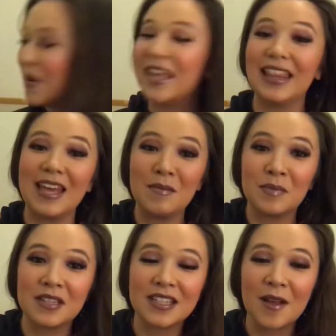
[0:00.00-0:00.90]
my
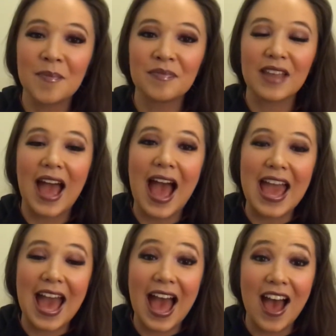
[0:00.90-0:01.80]
lips,
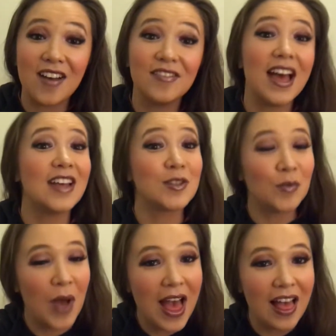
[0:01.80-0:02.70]
I have as
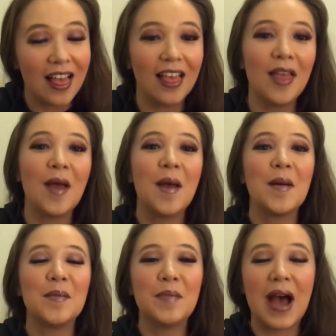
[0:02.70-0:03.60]
well
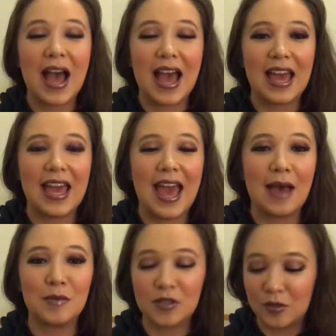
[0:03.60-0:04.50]
by
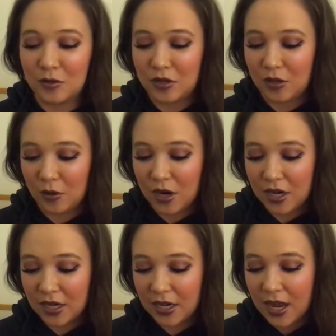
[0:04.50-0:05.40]
Absolute New
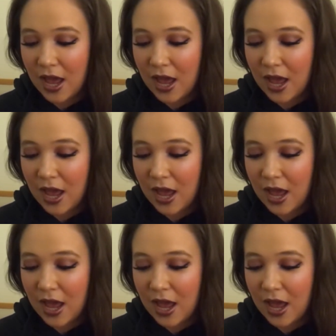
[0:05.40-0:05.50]
York.